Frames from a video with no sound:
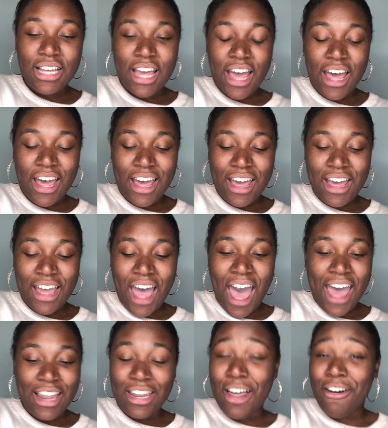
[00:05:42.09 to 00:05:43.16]

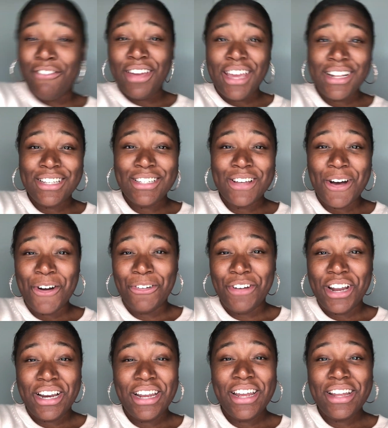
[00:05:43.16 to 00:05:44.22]
I love it
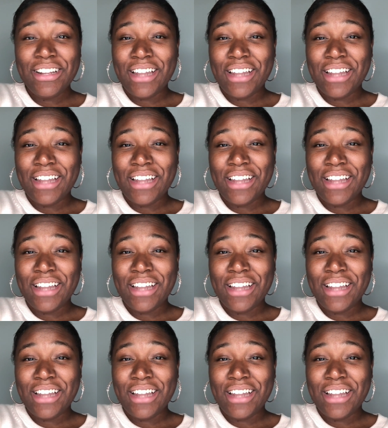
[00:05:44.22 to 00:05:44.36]
already.